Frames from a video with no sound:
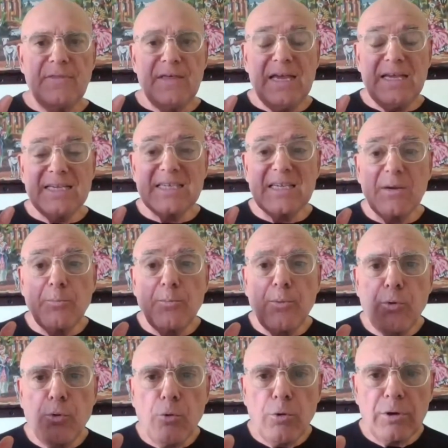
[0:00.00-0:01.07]
they
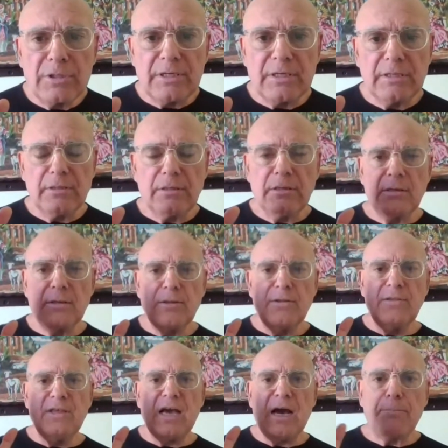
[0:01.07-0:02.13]
supported
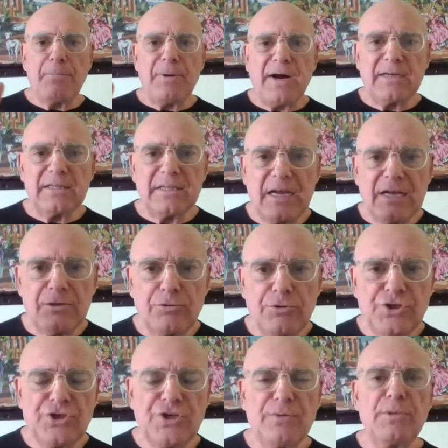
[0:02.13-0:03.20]
the apartheid
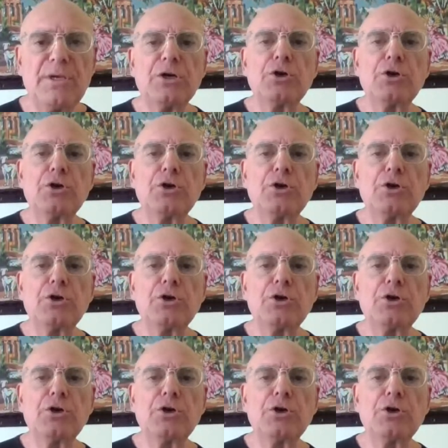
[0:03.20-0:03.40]
regime,